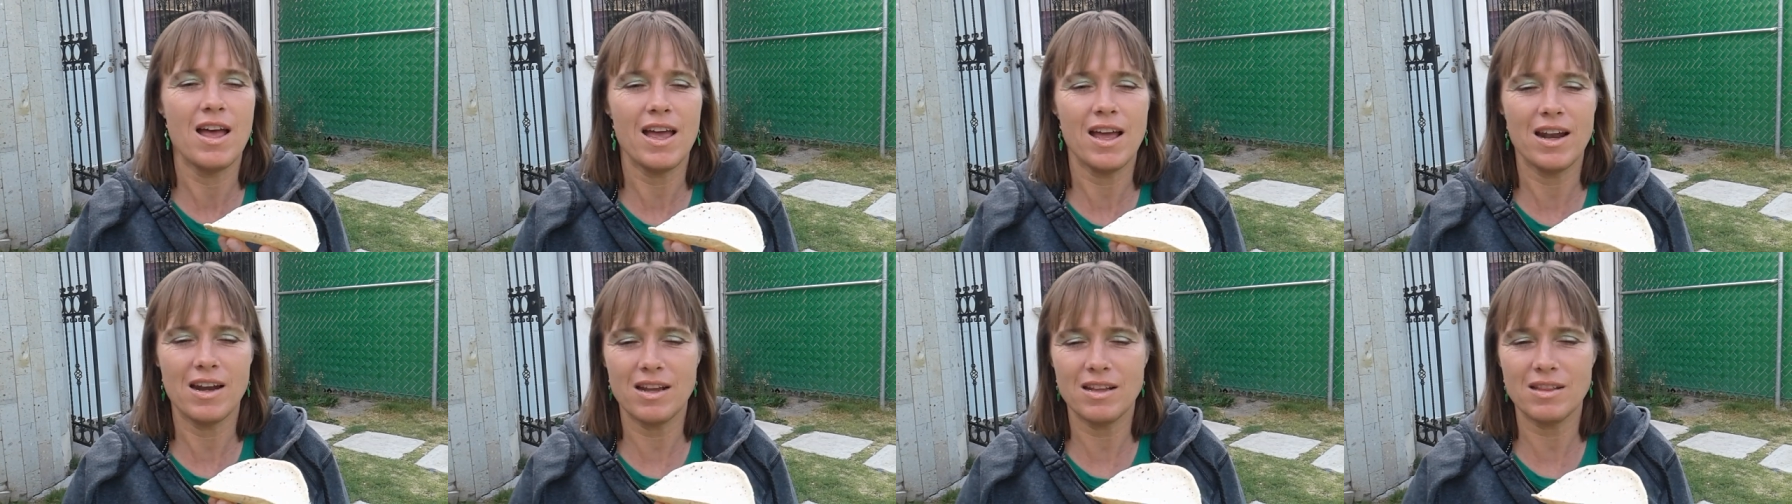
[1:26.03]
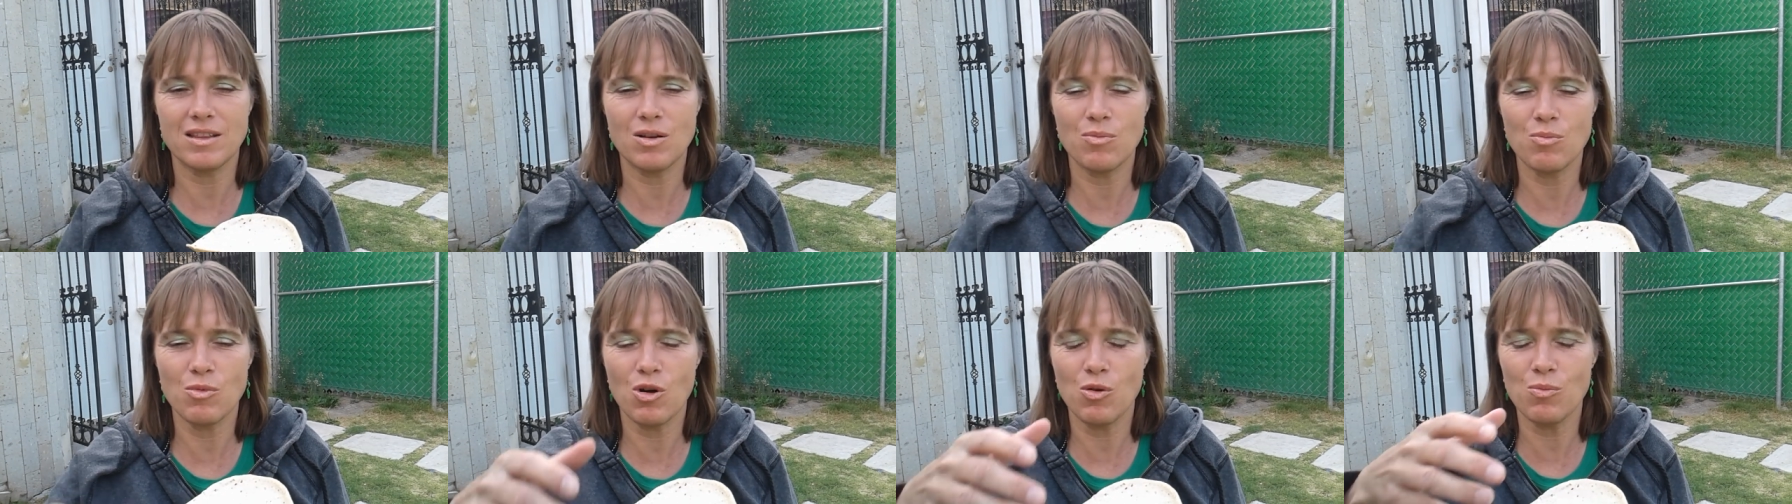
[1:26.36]
And
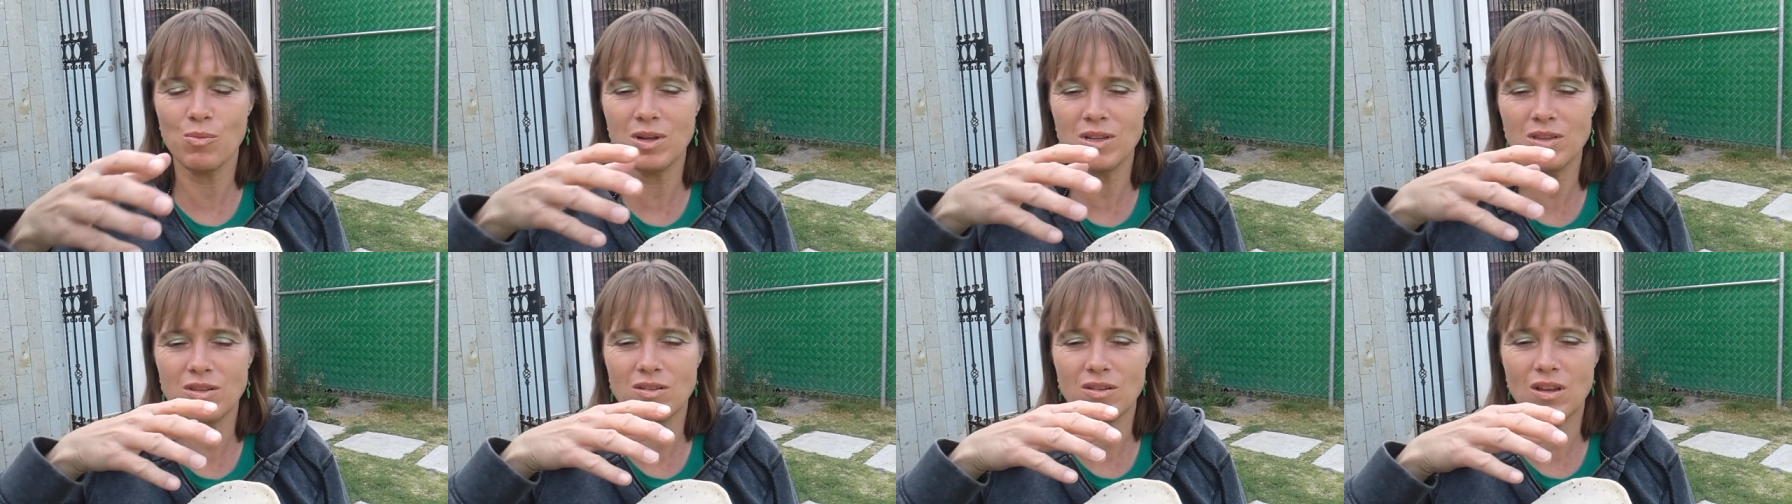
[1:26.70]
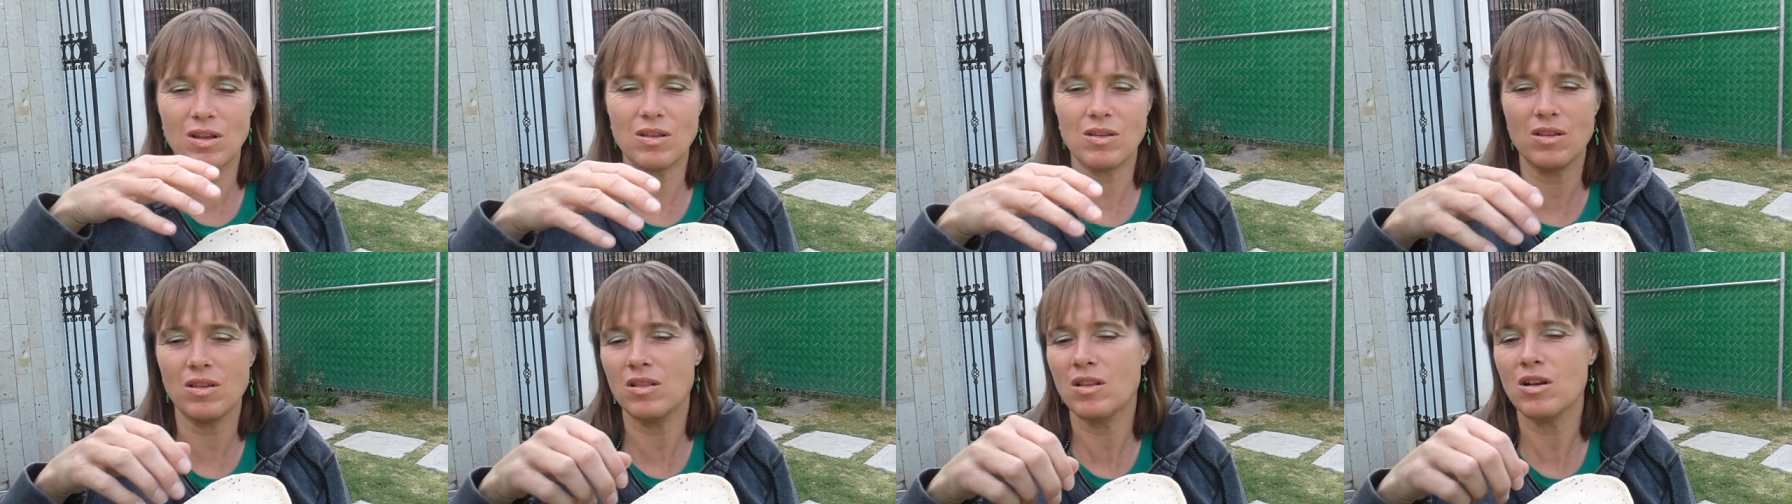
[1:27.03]
at the moment,
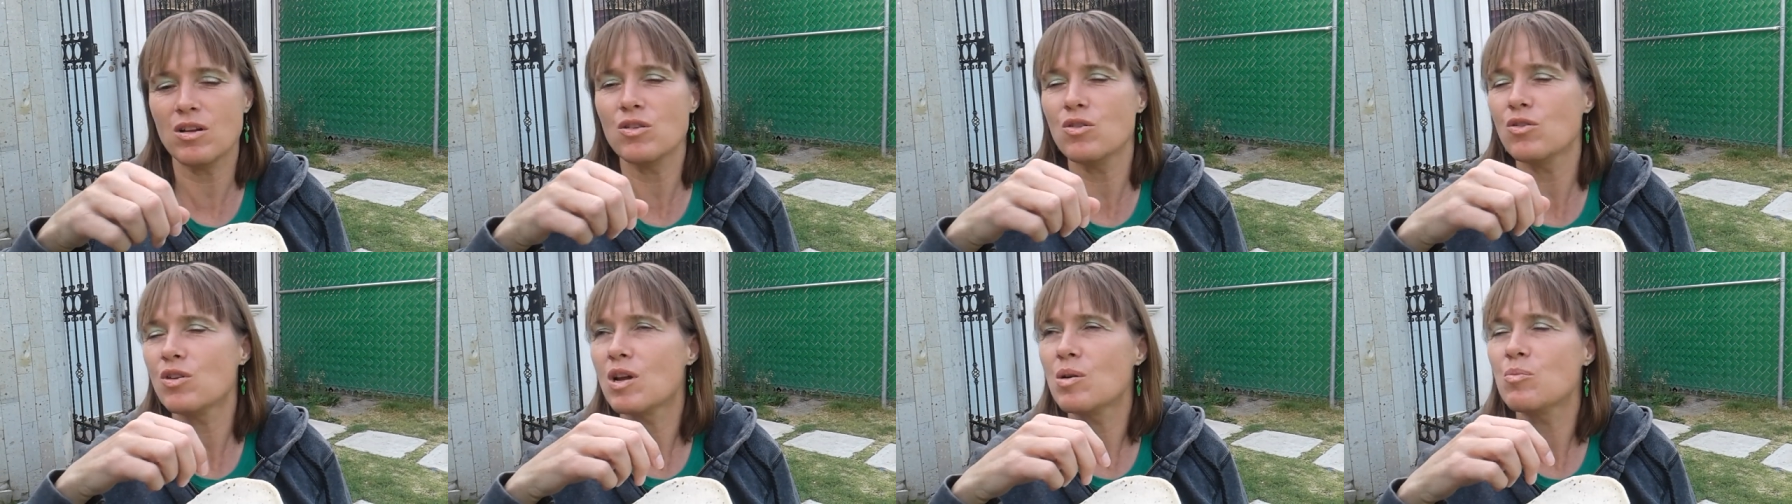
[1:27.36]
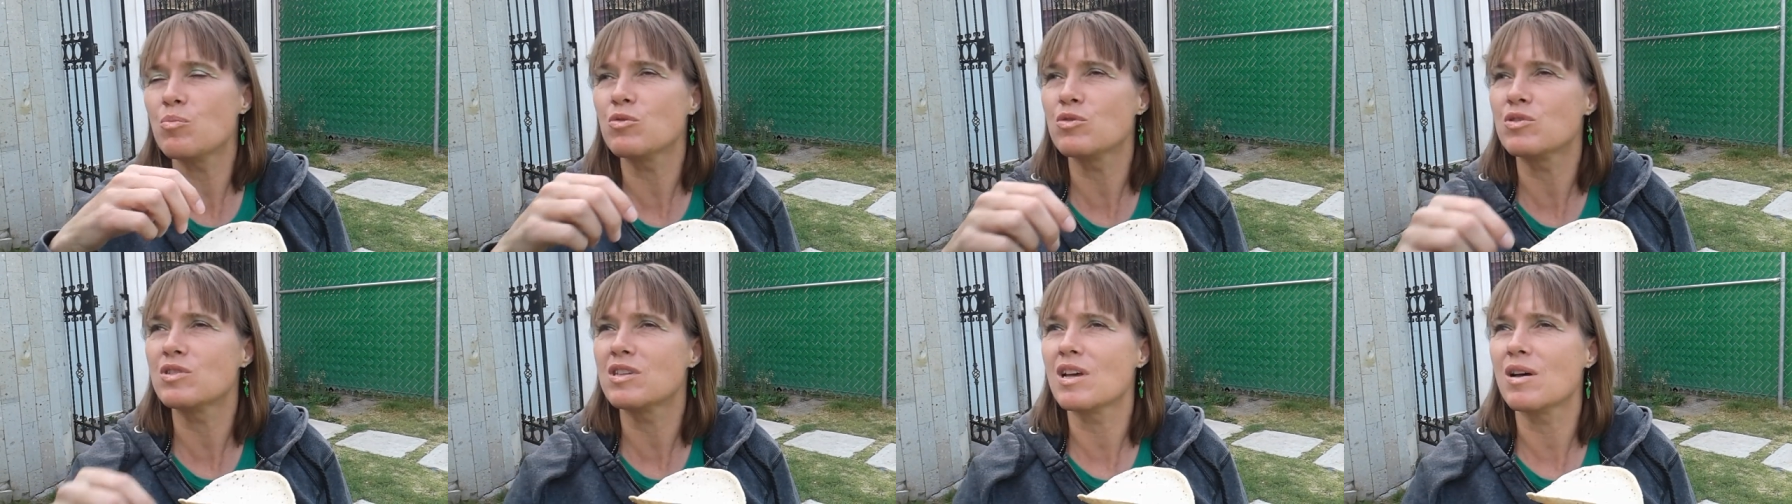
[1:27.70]
then you can
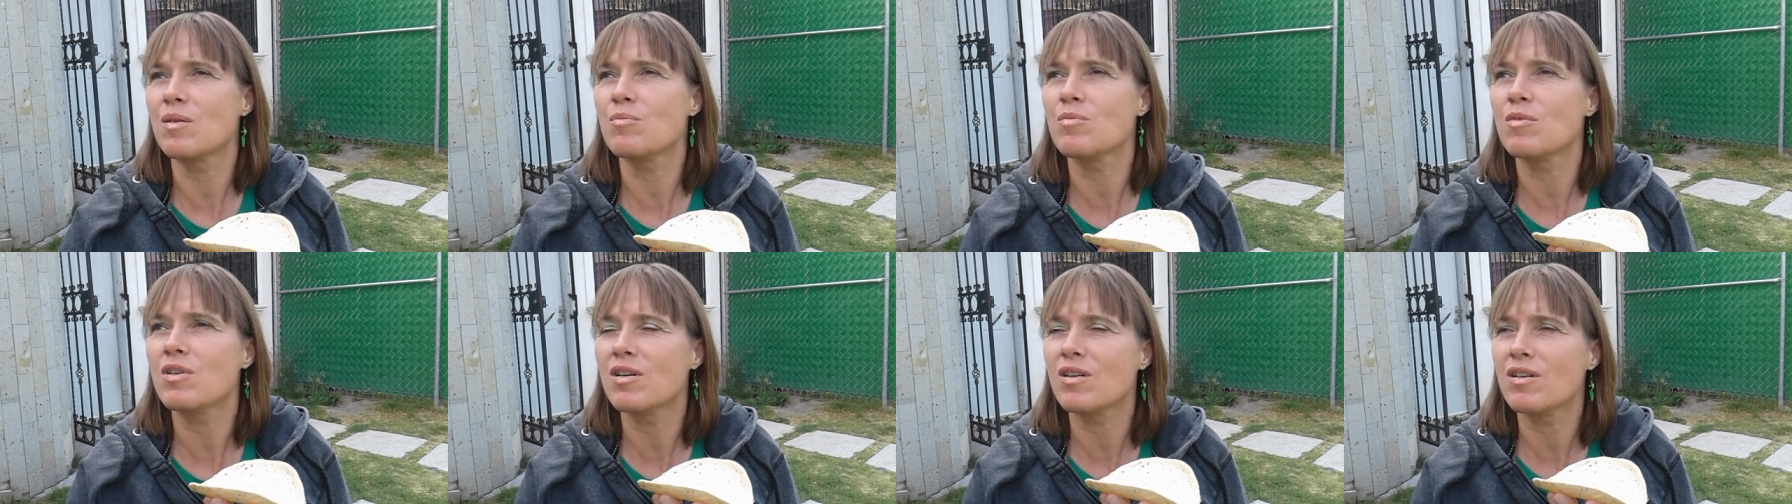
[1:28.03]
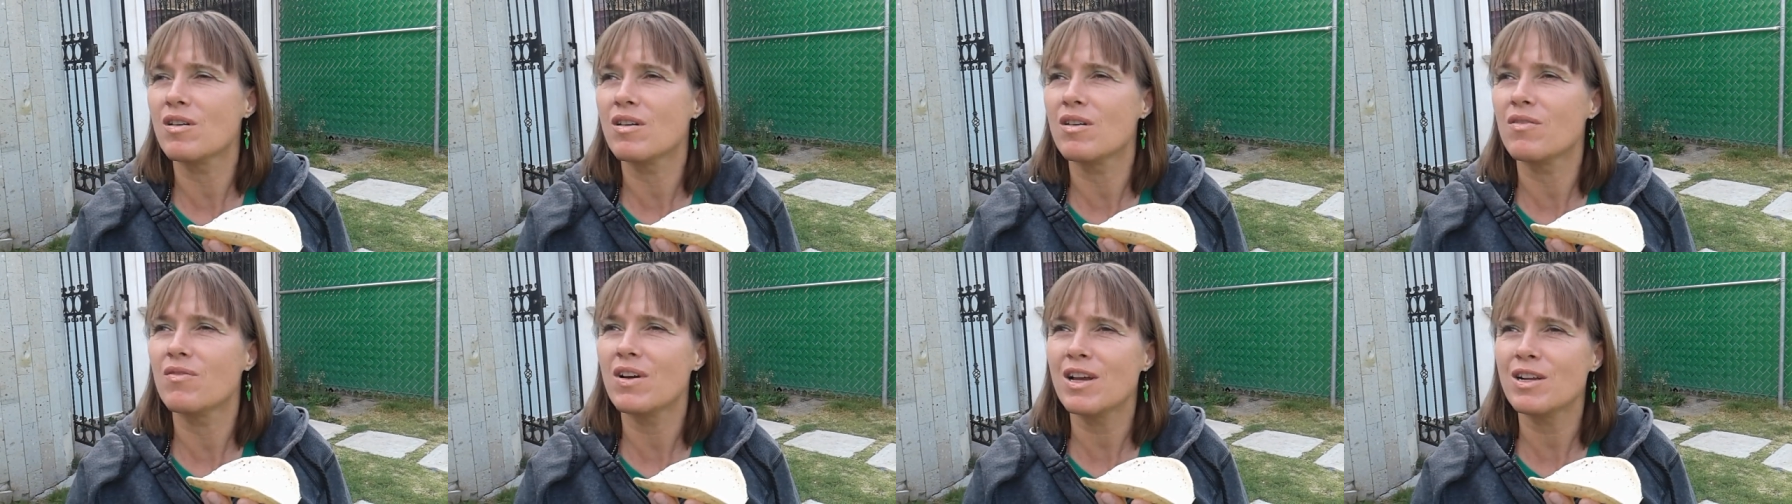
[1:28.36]
put some
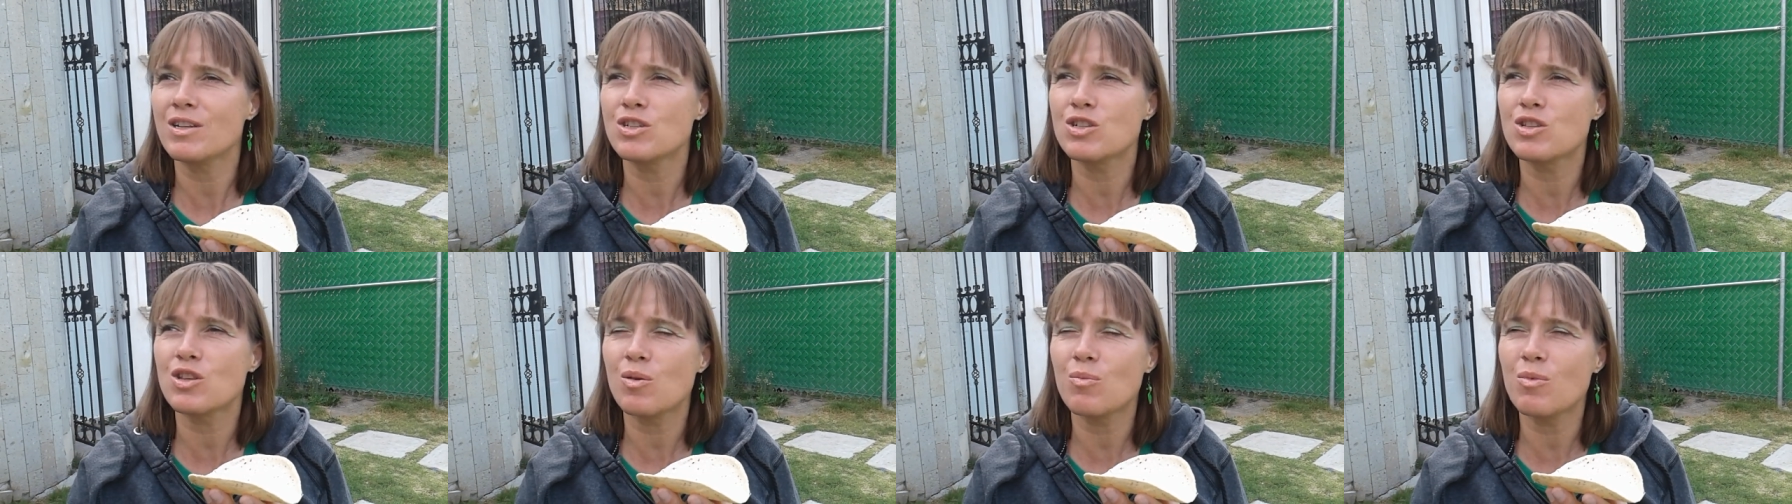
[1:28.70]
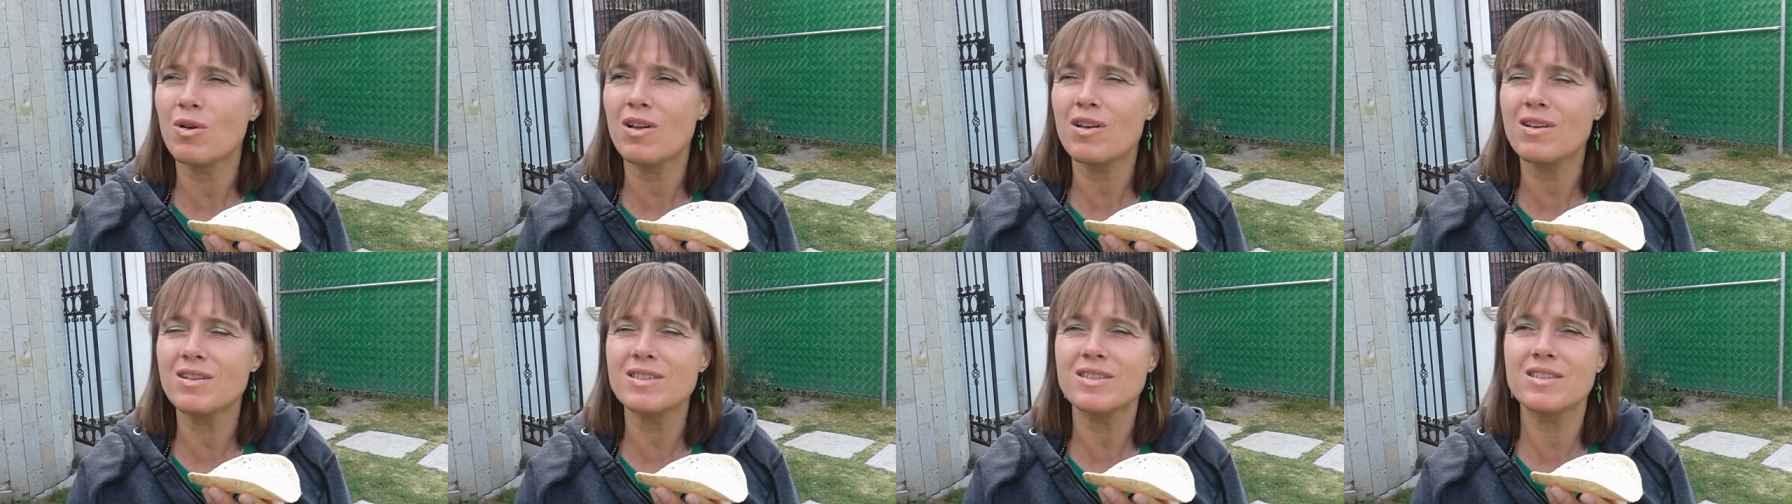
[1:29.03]

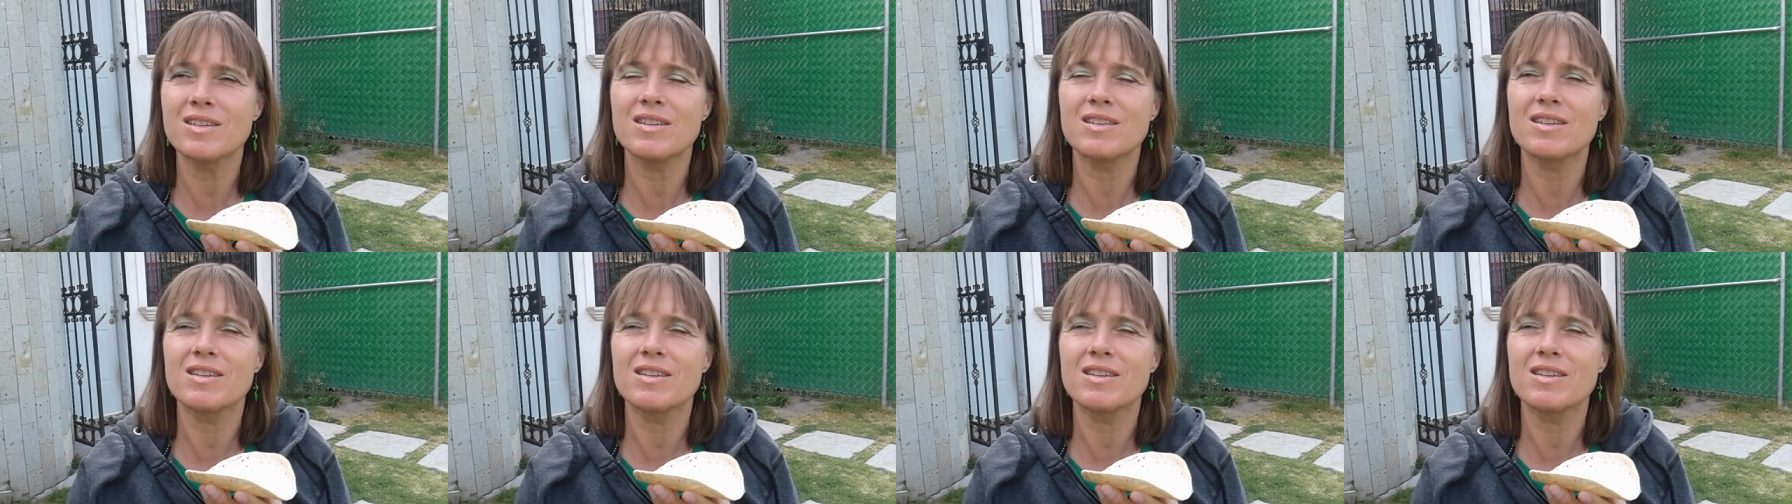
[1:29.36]
vegetables.